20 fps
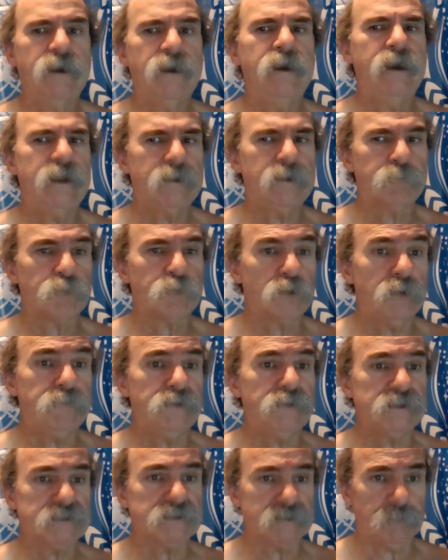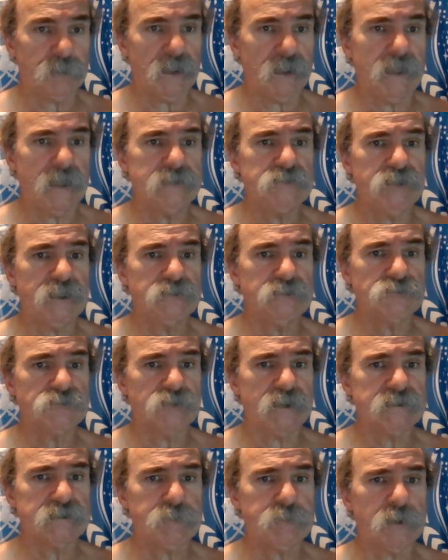and improving supply chain
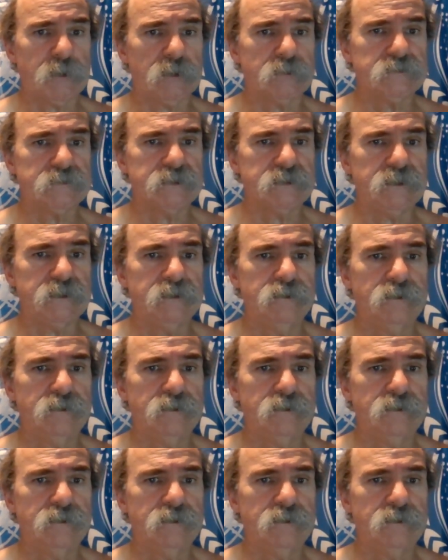transparency.